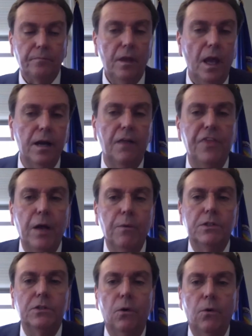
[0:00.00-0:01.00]
And I think
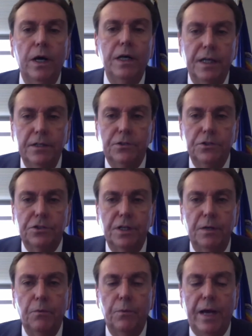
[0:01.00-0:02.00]
what's always interesting
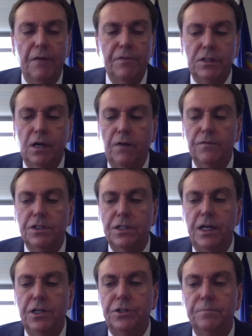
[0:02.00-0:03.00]
when we have this
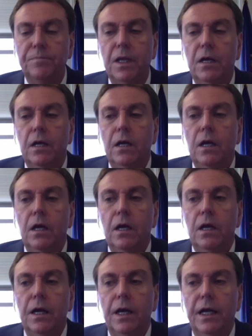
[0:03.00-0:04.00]
conversation
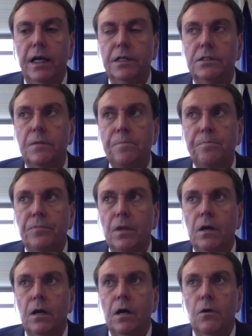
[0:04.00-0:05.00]
is
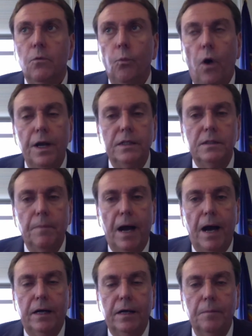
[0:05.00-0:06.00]
what is
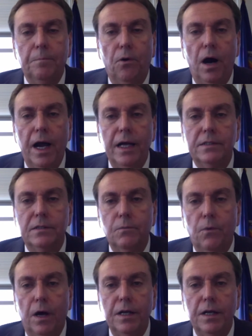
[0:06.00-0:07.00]
about compliance and
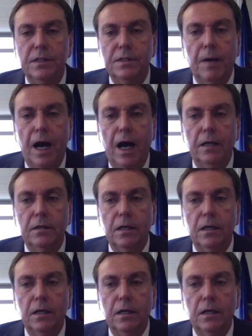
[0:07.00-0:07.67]
what is about